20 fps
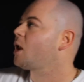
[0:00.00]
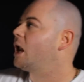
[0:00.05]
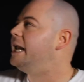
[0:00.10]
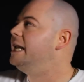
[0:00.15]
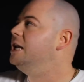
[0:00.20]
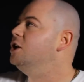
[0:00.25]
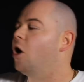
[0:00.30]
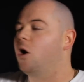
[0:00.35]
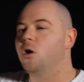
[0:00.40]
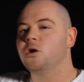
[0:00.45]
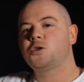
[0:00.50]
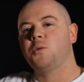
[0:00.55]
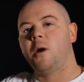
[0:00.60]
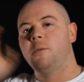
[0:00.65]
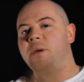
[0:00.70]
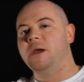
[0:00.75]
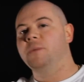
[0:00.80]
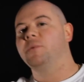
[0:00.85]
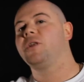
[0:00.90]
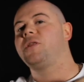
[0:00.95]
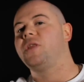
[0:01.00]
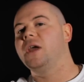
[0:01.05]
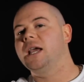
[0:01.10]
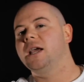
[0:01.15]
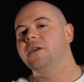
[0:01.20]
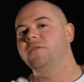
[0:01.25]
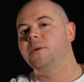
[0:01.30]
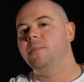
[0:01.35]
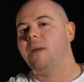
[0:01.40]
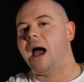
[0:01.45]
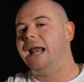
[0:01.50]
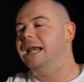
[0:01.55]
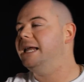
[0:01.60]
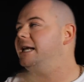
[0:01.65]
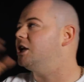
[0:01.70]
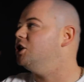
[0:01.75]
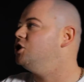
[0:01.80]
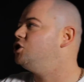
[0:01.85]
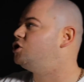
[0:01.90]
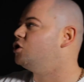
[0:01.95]
He knows what people think of him, and he
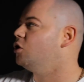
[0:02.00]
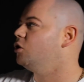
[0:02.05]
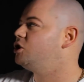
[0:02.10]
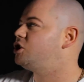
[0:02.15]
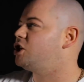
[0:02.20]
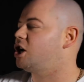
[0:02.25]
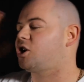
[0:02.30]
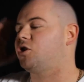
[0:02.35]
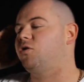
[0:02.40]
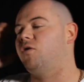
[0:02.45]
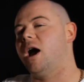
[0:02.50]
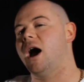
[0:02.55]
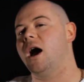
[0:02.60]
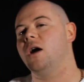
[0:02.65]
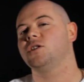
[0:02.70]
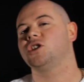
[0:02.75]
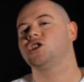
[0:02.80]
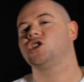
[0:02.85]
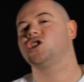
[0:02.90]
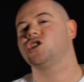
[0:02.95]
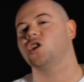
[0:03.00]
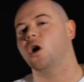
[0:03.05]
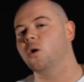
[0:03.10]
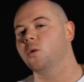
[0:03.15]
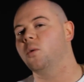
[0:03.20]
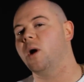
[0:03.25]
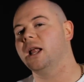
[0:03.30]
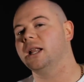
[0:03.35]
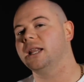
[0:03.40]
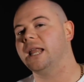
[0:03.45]
can judge a crowd so well.